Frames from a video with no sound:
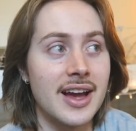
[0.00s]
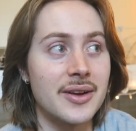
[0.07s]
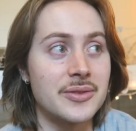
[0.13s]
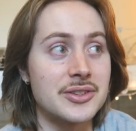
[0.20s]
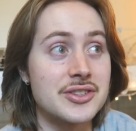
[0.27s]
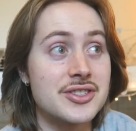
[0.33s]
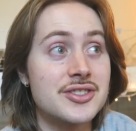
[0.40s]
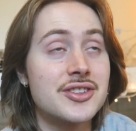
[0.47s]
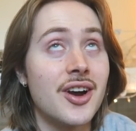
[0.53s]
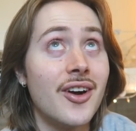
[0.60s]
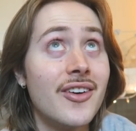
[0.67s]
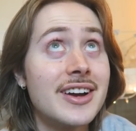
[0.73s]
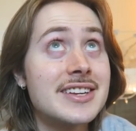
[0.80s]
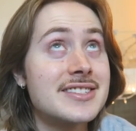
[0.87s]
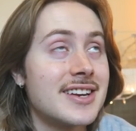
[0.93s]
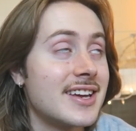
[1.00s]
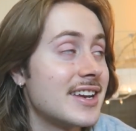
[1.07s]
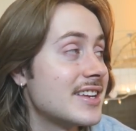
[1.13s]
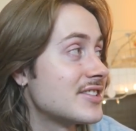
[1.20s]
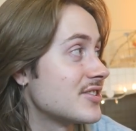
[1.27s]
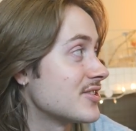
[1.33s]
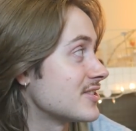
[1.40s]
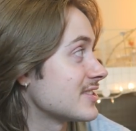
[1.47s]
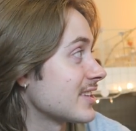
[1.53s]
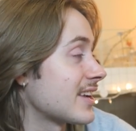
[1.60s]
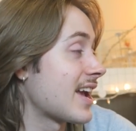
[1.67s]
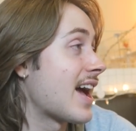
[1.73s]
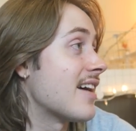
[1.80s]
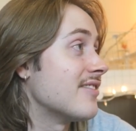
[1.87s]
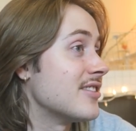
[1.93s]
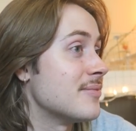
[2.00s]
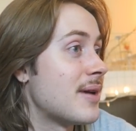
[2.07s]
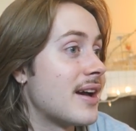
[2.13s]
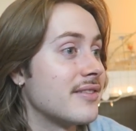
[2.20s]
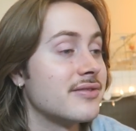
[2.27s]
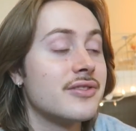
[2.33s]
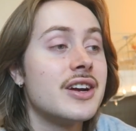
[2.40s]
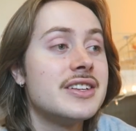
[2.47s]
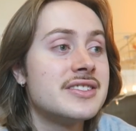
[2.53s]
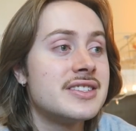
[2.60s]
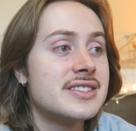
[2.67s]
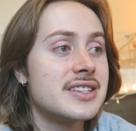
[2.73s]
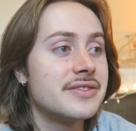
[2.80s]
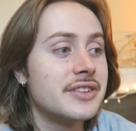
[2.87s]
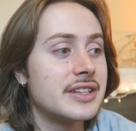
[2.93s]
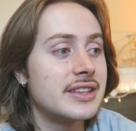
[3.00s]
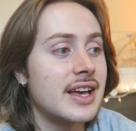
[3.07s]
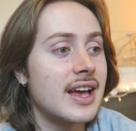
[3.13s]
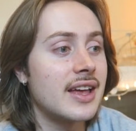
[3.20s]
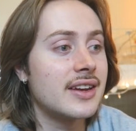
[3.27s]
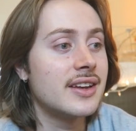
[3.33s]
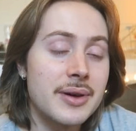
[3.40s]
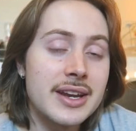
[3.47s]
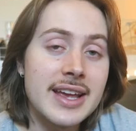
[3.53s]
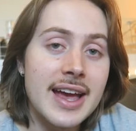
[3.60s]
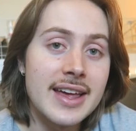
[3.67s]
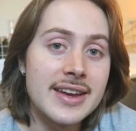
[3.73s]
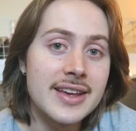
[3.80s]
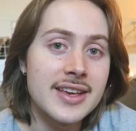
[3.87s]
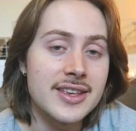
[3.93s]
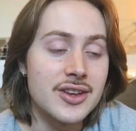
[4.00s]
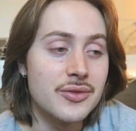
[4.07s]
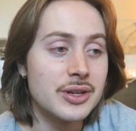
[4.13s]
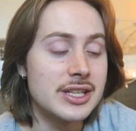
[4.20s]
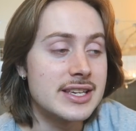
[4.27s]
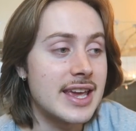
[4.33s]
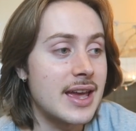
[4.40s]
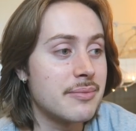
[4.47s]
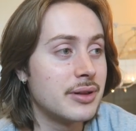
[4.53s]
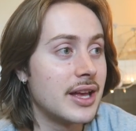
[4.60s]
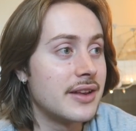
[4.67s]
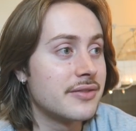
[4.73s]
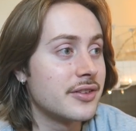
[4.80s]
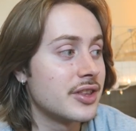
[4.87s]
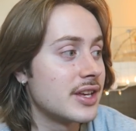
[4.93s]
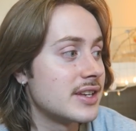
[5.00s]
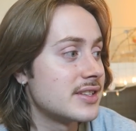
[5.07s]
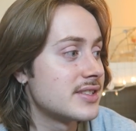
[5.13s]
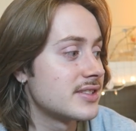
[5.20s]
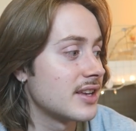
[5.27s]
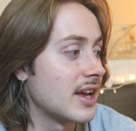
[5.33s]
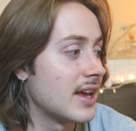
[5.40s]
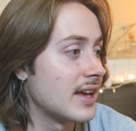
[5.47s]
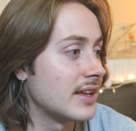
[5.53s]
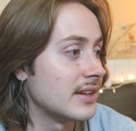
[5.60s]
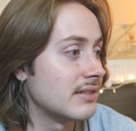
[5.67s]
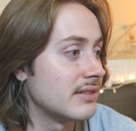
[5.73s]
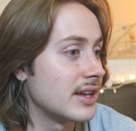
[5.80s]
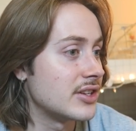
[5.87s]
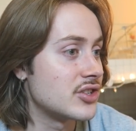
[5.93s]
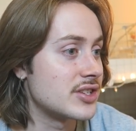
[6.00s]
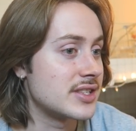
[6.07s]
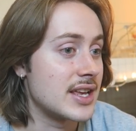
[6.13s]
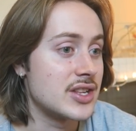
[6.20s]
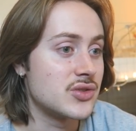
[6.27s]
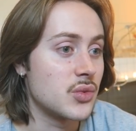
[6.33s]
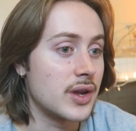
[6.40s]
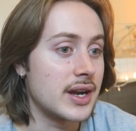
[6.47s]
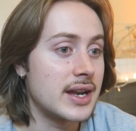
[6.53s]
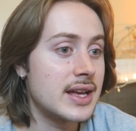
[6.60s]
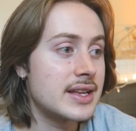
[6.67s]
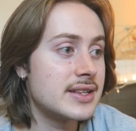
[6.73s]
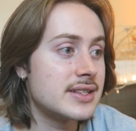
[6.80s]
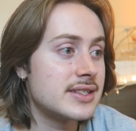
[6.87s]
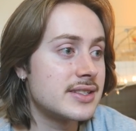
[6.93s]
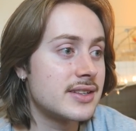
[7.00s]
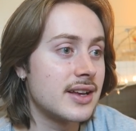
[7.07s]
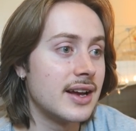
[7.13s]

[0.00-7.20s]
I was so excited to just like have him have friends and stuff like that, but again, you really can't plan for this, and it just is what it is.